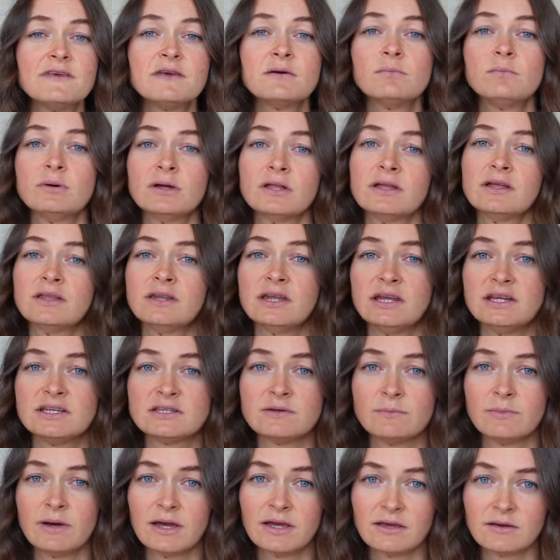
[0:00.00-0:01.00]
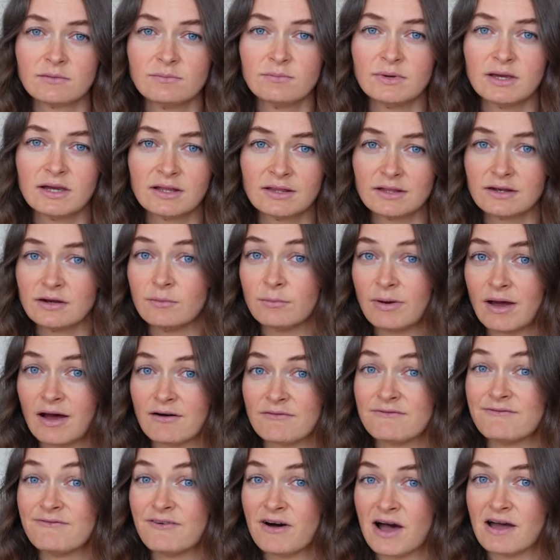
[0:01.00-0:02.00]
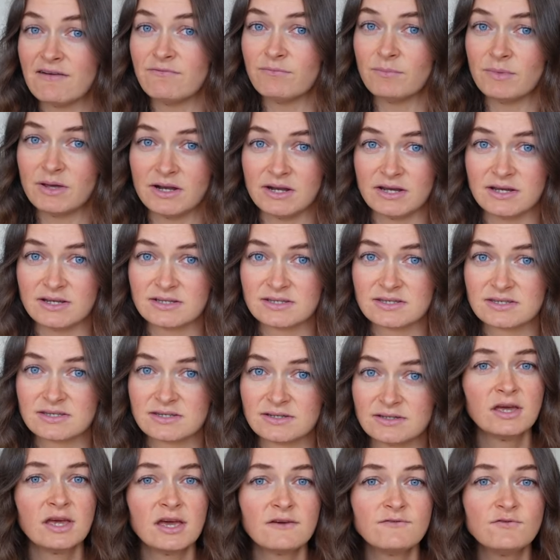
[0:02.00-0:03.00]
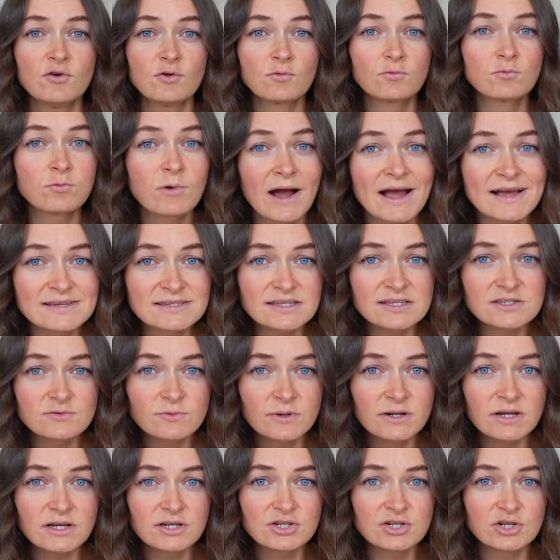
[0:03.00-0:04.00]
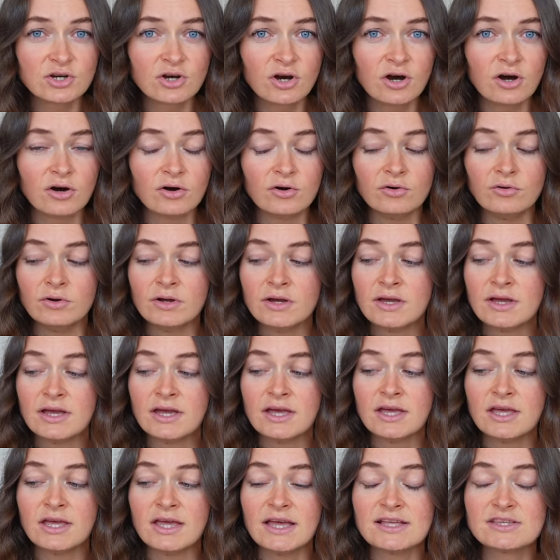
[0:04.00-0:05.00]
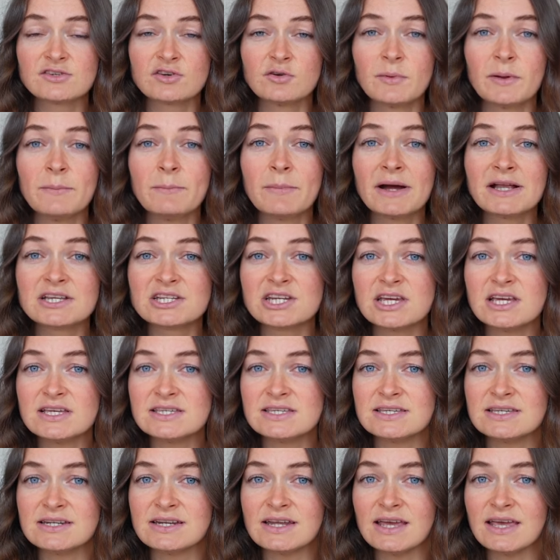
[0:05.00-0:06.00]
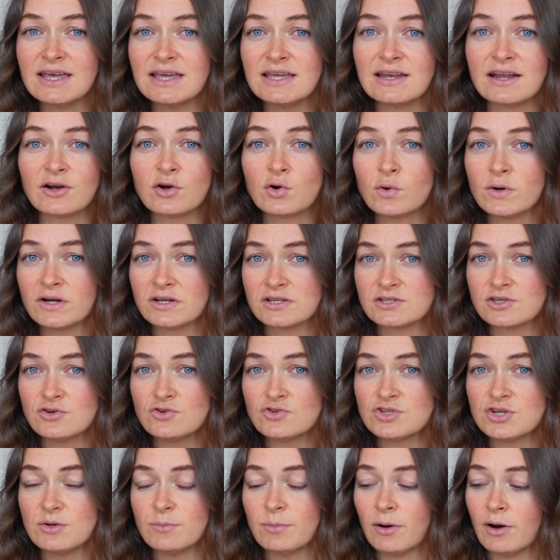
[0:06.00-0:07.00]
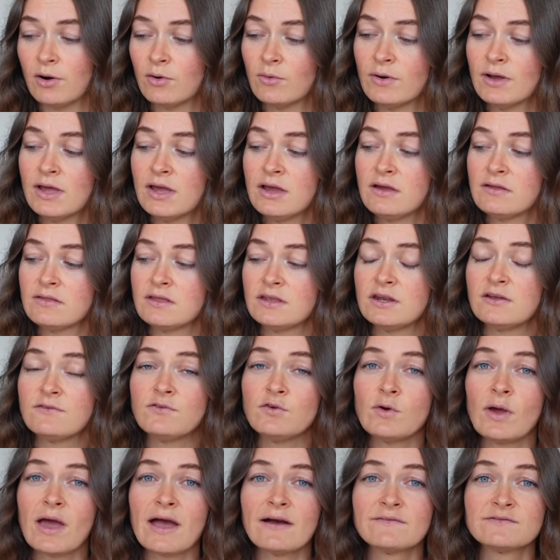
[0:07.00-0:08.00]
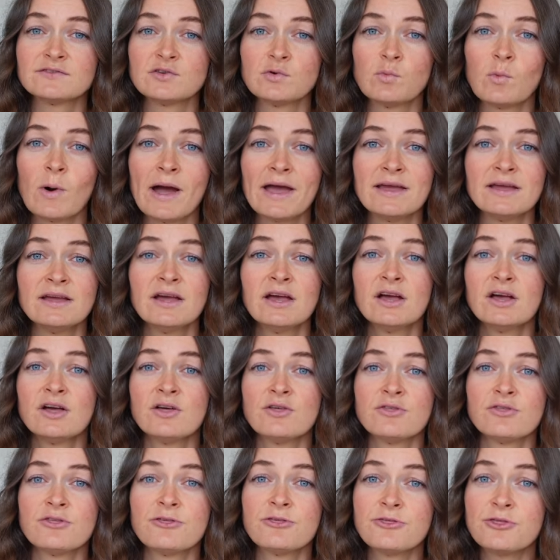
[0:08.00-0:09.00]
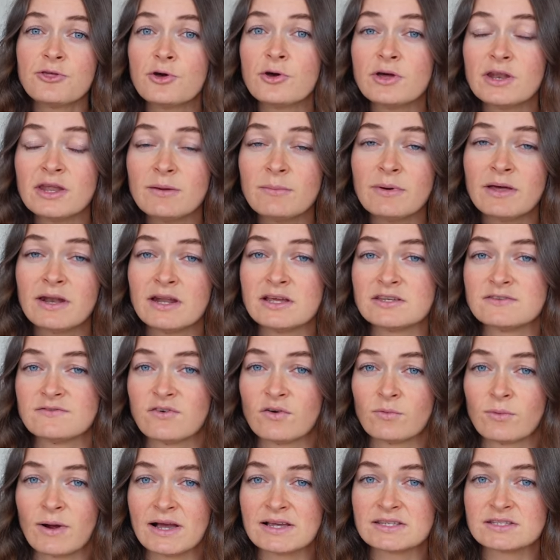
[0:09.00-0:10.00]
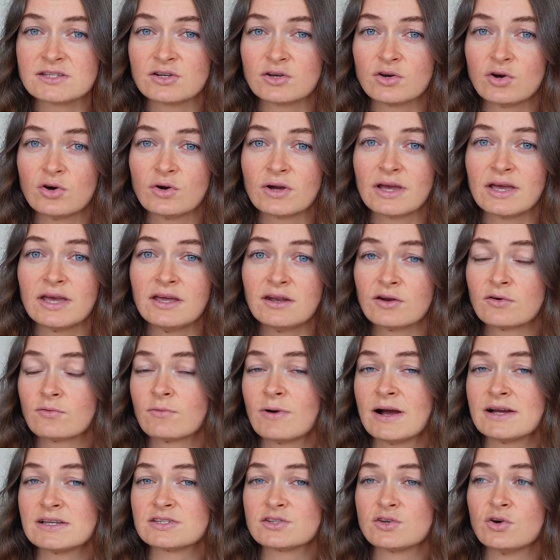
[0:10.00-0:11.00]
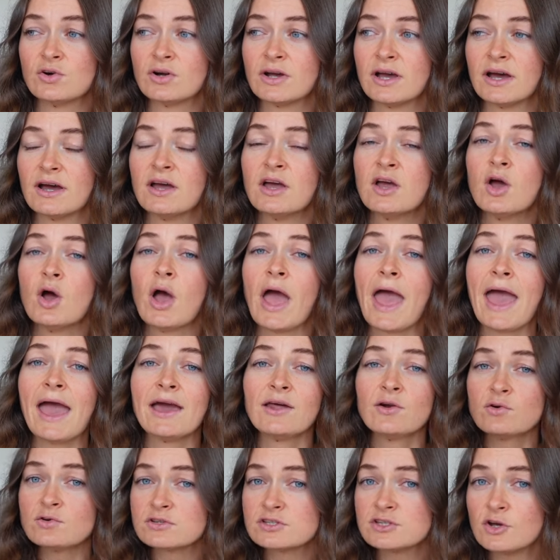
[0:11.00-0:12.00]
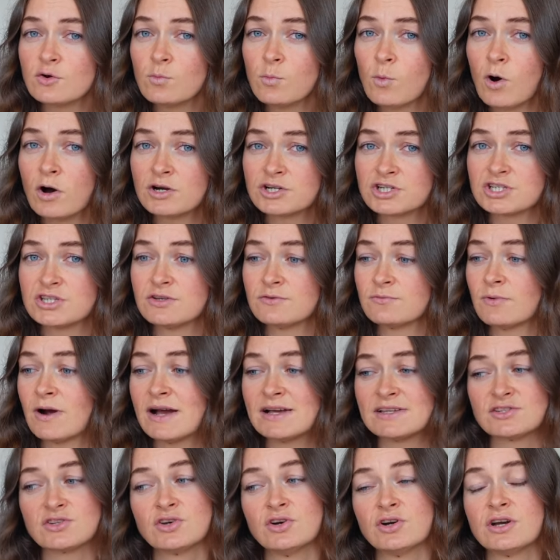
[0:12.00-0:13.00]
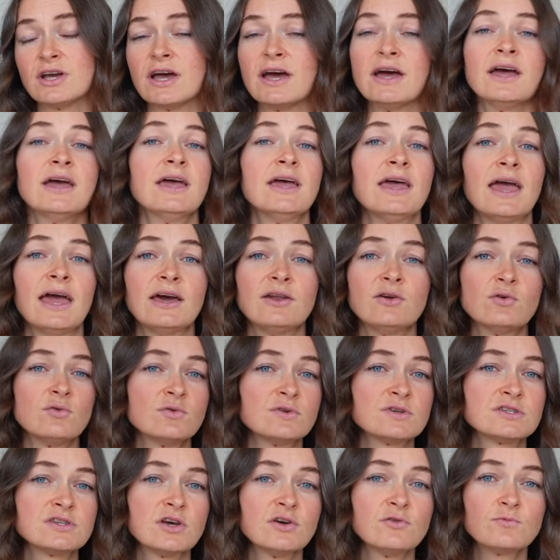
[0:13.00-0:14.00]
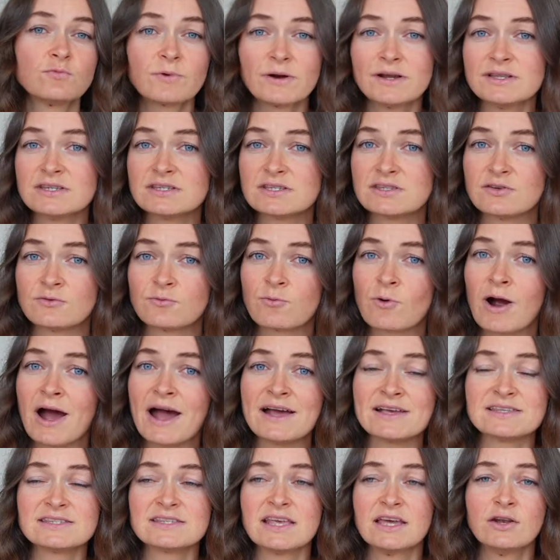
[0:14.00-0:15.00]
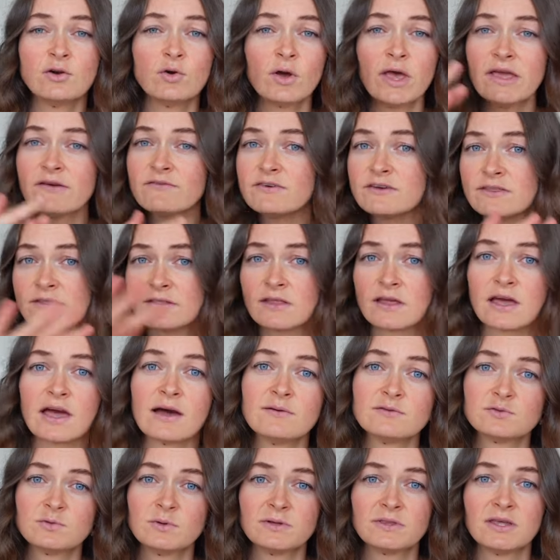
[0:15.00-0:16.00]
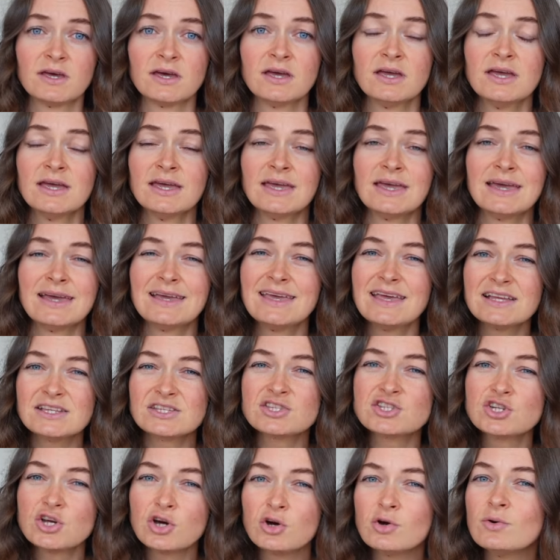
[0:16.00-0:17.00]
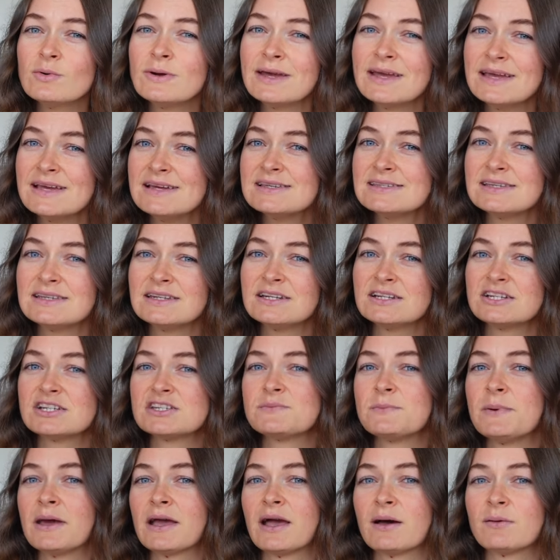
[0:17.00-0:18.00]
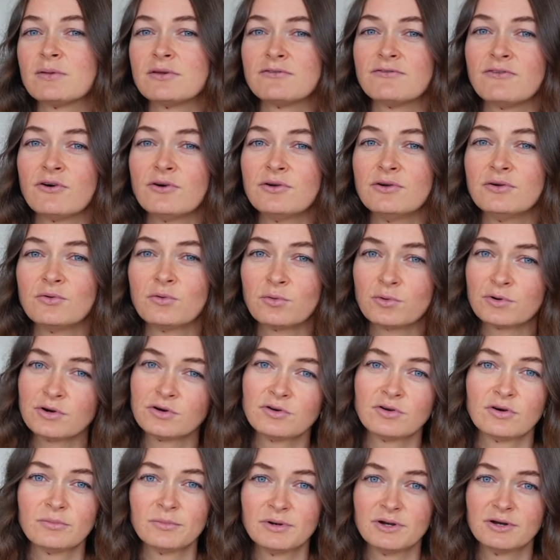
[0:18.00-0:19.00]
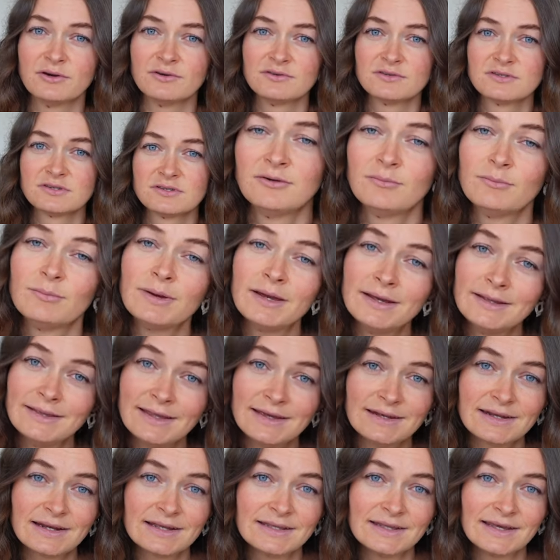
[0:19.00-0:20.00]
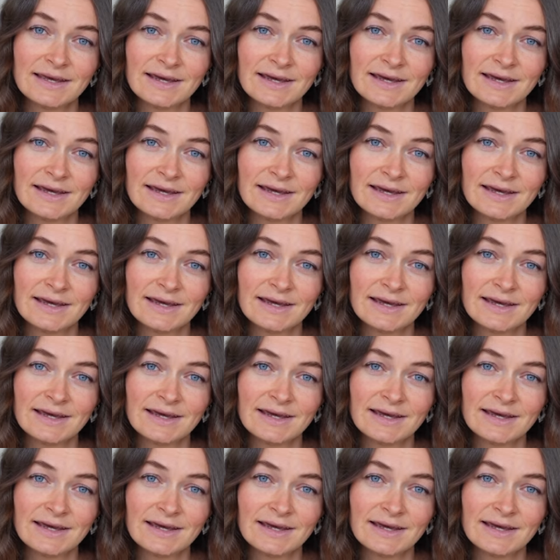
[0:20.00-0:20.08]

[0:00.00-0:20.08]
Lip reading: the ability to make a meal in about 5 minutes. If your rice is ready to go, it's going to be much easier to eat a quick sushi bowl than if you have to wait 30 minutes for rice to cook in a rice cooker and also wash the rice cooker and also rinse the rice and everything that comes with it. It gets too easy to just pick up the phone and order Domino's. Been there, done